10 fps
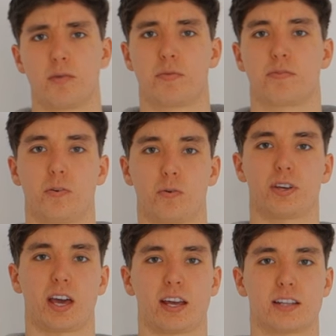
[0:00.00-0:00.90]
Before
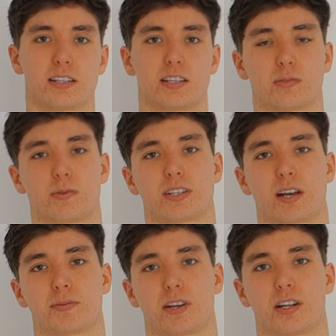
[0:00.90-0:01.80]
we get into this week's
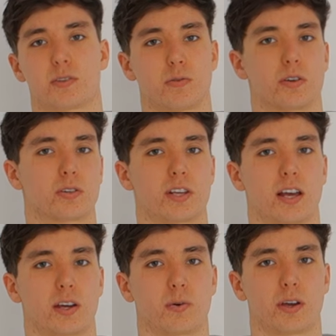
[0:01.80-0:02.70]
episode, I just want to
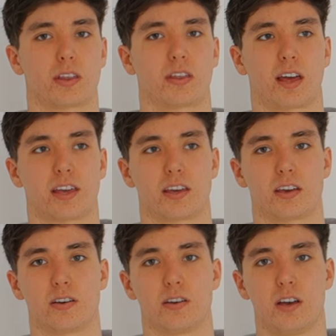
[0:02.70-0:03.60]
say a quick thank
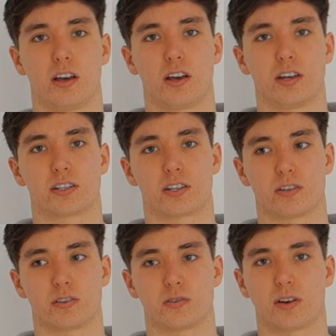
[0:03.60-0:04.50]
you
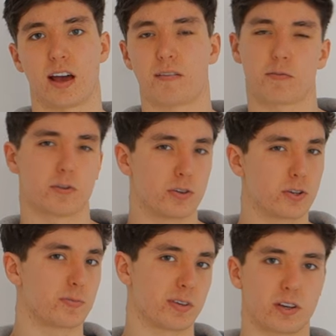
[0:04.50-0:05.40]
to everyone
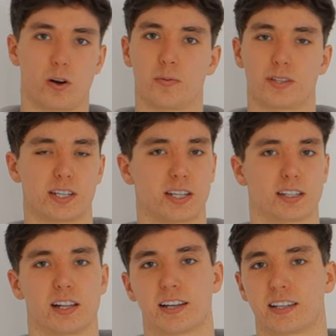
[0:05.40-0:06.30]
who's been
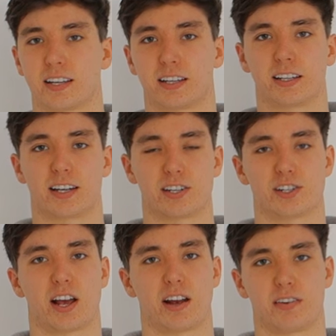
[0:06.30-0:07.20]
commenting, liking, and
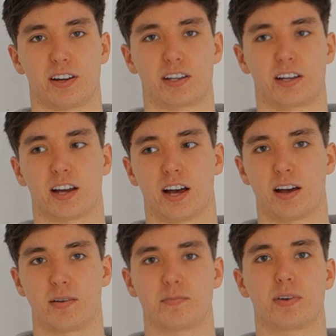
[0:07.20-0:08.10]
sharing
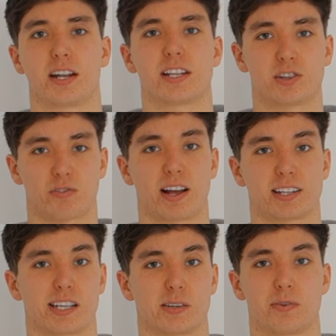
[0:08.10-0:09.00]
um, and
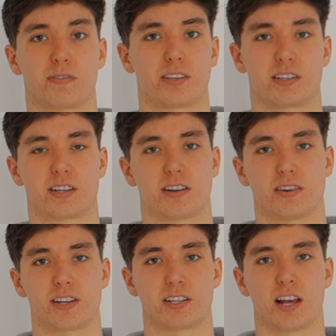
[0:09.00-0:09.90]
interacting with this
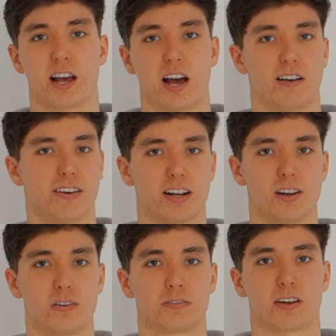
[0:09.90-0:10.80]
series. I've had a
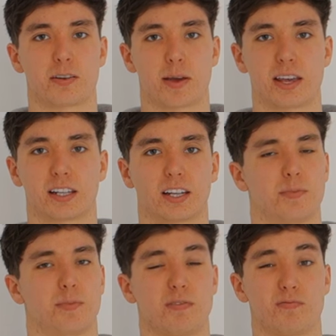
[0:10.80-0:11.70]
lot of fun making it.
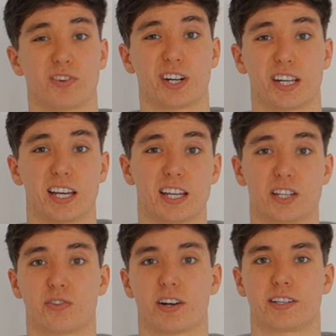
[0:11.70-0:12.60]
It's been really
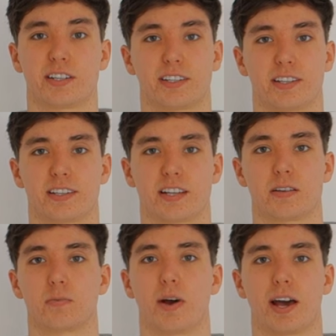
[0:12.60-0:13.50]
interesting to
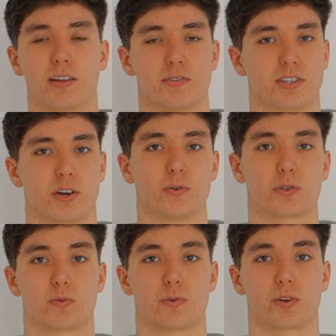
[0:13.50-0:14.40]
see where the
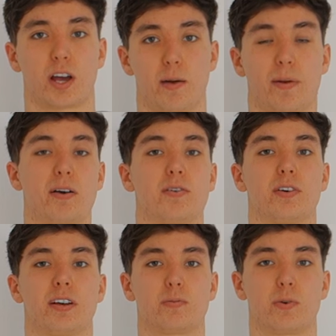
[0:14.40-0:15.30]
results will come
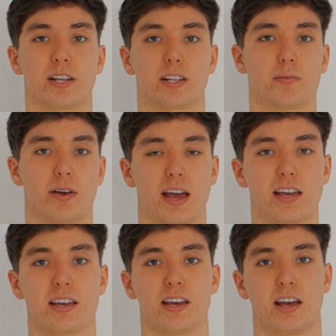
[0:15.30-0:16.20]
out in week number
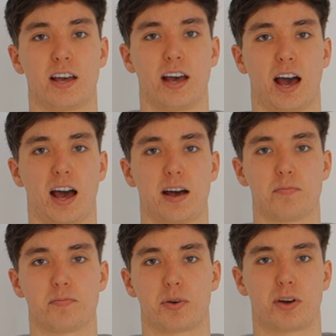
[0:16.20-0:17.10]
eight.
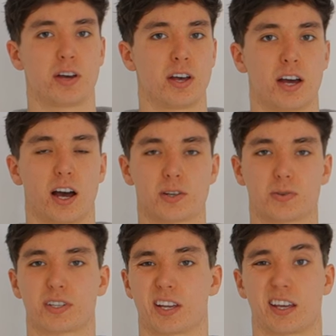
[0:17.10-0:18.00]
Um, but I just
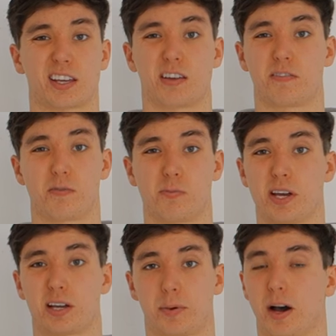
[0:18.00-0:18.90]
want to say thank you for
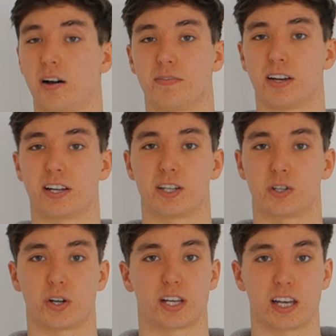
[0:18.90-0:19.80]
being a part of it and
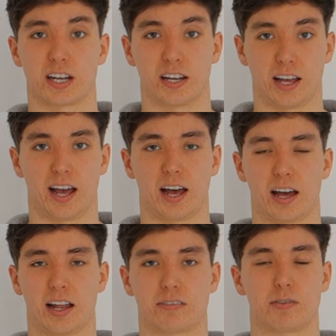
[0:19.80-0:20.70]
joining in.
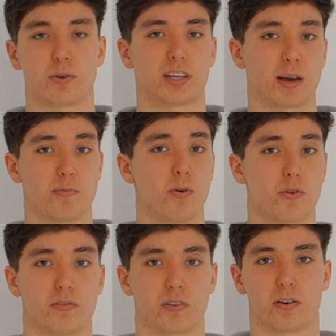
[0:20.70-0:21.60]
Uh, and if you want to get
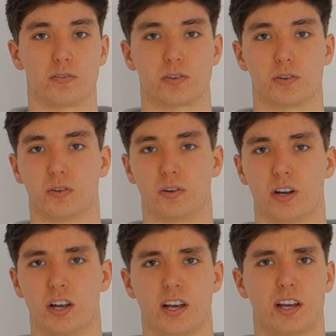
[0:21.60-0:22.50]
more involved or
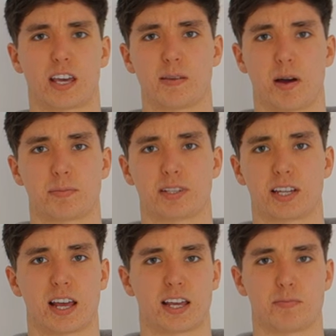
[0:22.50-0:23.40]
keep up to
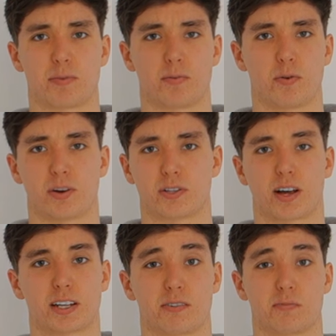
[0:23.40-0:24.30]
date and be more
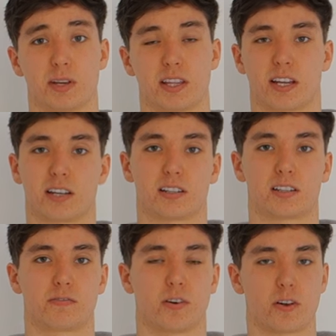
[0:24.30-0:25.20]
interactive with me, then
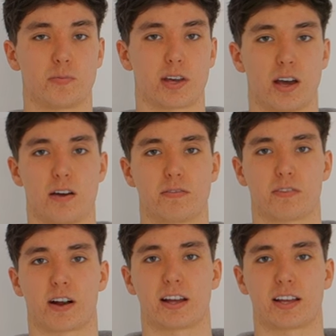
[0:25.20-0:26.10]
follow me
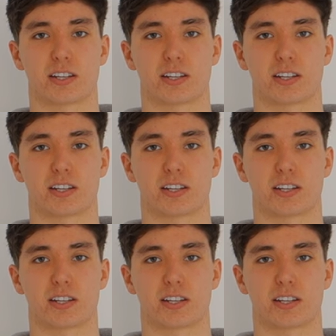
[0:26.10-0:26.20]
over at